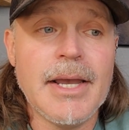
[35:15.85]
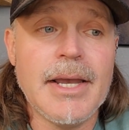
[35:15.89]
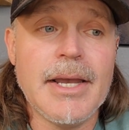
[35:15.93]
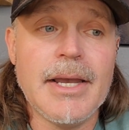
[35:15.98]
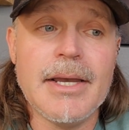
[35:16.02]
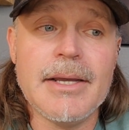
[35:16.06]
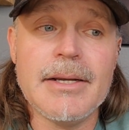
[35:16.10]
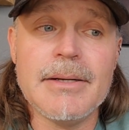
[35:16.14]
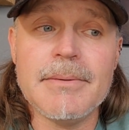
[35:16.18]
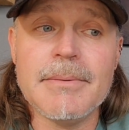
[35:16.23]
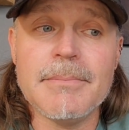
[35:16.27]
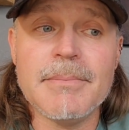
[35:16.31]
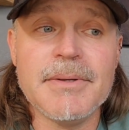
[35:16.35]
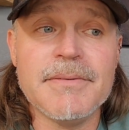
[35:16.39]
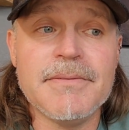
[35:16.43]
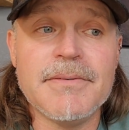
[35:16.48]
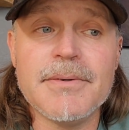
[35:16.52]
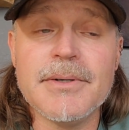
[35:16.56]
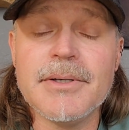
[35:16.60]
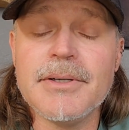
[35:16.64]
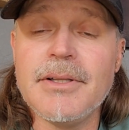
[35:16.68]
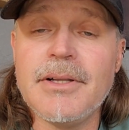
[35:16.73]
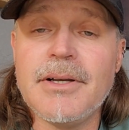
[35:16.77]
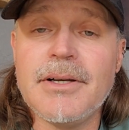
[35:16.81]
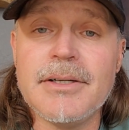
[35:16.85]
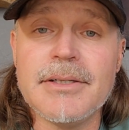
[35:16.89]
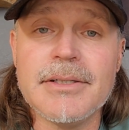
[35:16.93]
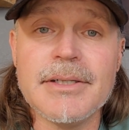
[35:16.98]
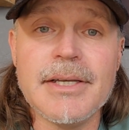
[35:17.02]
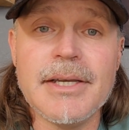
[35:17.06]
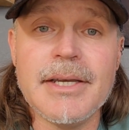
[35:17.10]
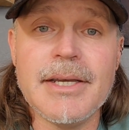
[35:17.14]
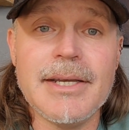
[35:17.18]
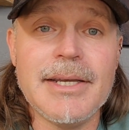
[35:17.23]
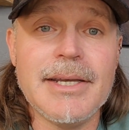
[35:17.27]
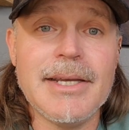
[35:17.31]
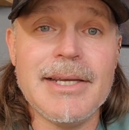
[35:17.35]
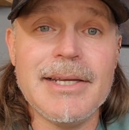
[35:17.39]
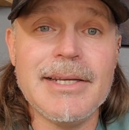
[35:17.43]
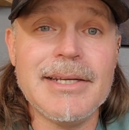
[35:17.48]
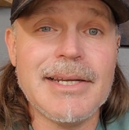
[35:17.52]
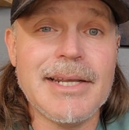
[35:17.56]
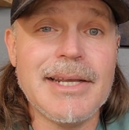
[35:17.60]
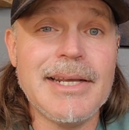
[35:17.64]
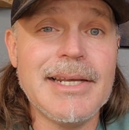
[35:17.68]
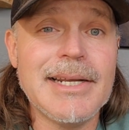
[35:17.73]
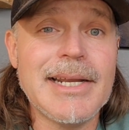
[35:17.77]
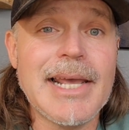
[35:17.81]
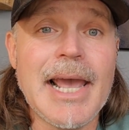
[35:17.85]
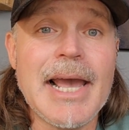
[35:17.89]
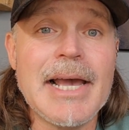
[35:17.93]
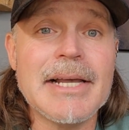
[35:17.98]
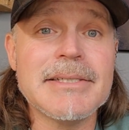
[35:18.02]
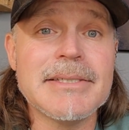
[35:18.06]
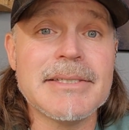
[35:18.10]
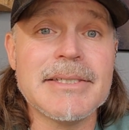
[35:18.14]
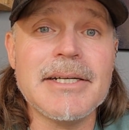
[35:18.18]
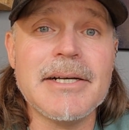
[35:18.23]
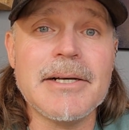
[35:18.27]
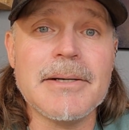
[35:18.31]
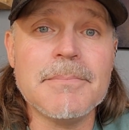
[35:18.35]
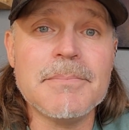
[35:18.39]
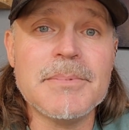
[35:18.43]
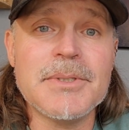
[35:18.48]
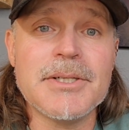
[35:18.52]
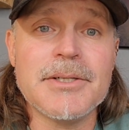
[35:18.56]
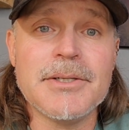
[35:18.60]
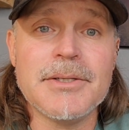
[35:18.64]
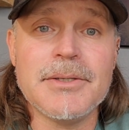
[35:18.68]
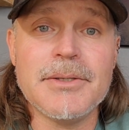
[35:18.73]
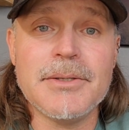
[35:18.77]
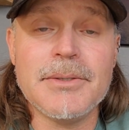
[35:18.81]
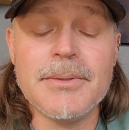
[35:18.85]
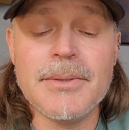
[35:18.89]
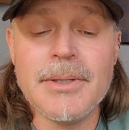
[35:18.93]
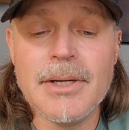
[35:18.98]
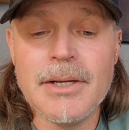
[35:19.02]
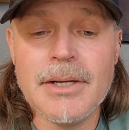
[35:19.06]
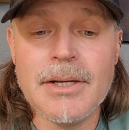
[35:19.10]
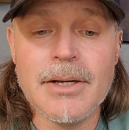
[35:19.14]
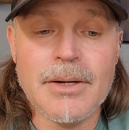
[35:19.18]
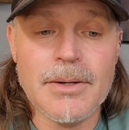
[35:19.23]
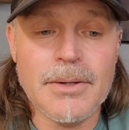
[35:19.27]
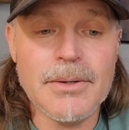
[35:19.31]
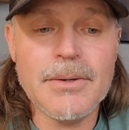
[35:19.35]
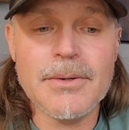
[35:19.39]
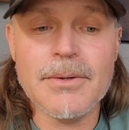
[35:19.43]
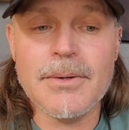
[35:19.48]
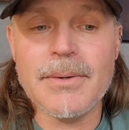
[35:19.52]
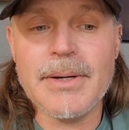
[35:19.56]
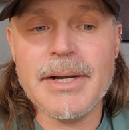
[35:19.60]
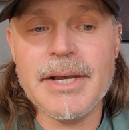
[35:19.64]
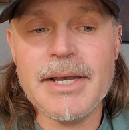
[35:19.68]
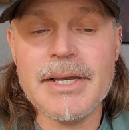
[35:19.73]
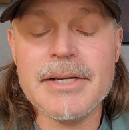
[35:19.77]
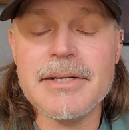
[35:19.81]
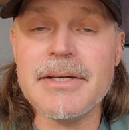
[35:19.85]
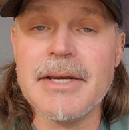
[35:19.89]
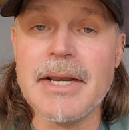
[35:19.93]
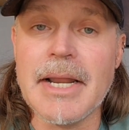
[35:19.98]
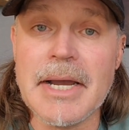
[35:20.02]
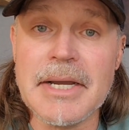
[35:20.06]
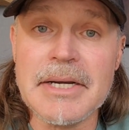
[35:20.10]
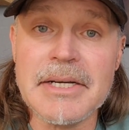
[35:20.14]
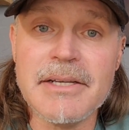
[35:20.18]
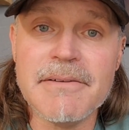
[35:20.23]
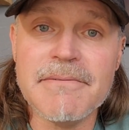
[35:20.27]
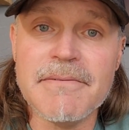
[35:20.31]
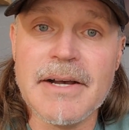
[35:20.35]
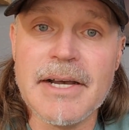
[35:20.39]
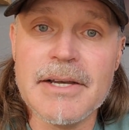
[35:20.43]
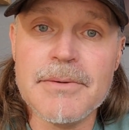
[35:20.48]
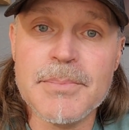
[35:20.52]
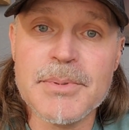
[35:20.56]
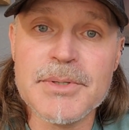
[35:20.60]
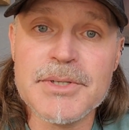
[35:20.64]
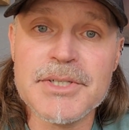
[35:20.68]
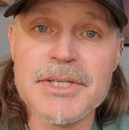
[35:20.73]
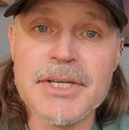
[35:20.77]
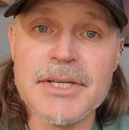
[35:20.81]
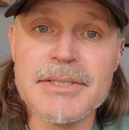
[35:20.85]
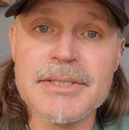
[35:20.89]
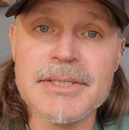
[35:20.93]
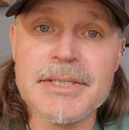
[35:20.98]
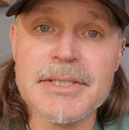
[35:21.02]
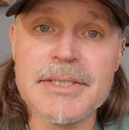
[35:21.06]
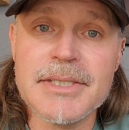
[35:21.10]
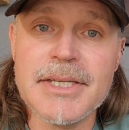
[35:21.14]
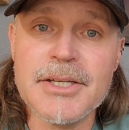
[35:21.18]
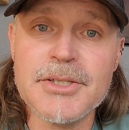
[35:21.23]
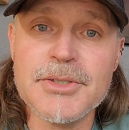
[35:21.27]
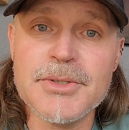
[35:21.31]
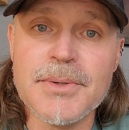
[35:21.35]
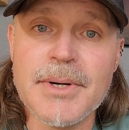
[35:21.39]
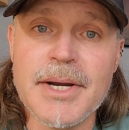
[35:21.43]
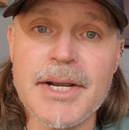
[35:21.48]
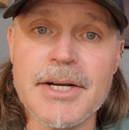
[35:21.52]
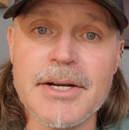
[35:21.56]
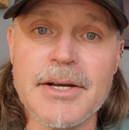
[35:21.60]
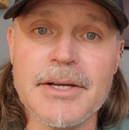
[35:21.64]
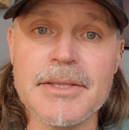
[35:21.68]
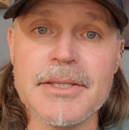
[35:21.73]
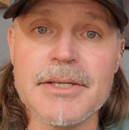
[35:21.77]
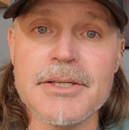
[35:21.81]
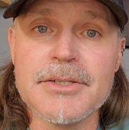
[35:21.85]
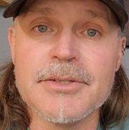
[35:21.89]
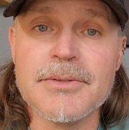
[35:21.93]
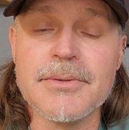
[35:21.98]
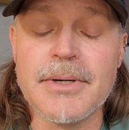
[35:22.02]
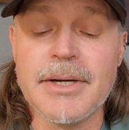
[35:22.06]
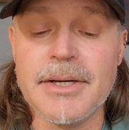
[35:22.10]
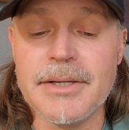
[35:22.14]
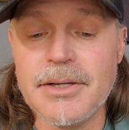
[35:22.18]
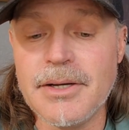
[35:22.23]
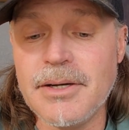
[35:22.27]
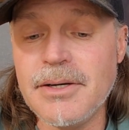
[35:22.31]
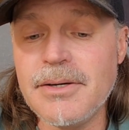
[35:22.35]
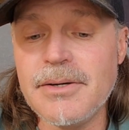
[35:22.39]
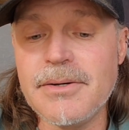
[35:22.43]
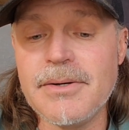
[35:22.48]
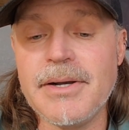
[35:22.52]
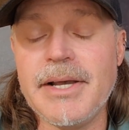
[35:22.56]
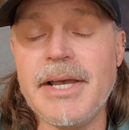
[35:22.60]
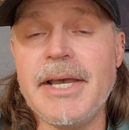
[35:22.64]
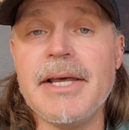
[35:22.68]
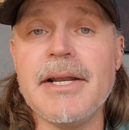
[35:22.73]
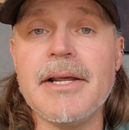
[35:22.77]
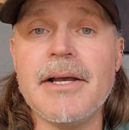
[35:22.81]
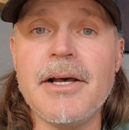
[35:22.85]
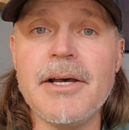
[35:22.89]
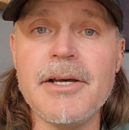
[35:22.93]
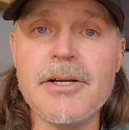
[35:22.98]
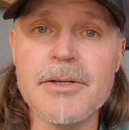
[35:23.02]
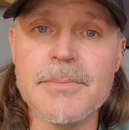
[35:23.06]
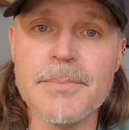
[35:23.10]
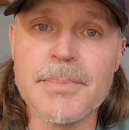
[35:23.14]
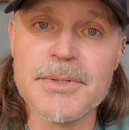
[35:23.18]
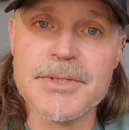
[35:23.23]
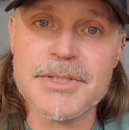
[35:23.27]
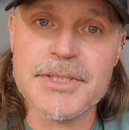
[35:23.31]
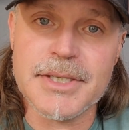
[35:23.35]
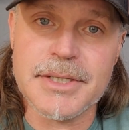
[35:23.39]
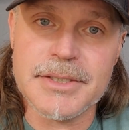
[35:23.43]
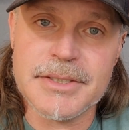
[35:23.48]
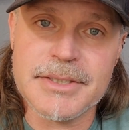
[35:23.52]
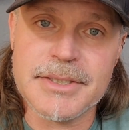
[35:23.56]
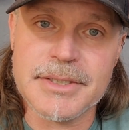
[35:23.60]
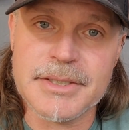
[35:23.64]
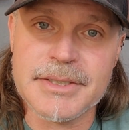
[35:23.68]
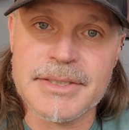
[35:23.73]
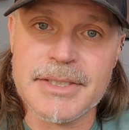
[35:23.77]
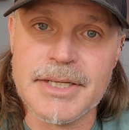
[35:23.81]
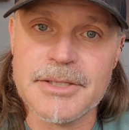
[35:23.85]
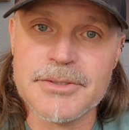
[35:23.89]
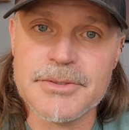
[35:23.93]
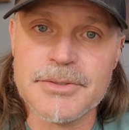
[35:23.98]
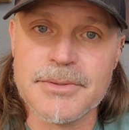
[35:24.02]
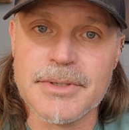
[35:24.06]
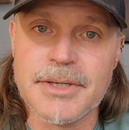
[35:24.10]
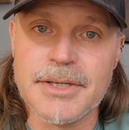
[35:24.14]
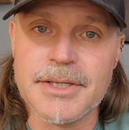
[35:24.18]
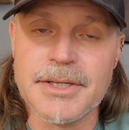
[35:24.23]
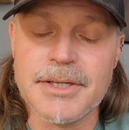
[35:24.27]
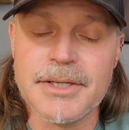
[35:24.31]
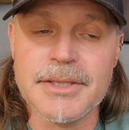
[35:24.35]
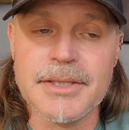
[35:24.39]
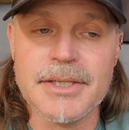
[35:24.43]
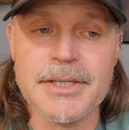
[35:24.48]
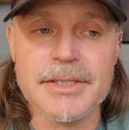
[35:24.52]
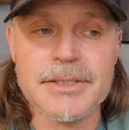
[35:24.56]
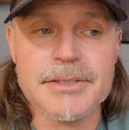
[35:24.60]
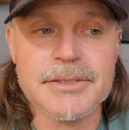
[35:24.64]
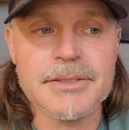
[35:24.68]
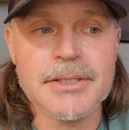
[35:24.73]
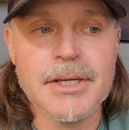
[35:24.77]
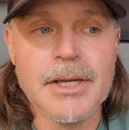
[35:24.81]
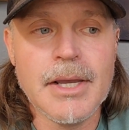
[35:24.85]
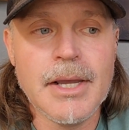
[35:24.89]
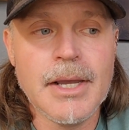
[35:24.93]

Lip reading: And before long, it adds up to, oh, I had 95% success rate on this run. Oh, I had 100% success run on this.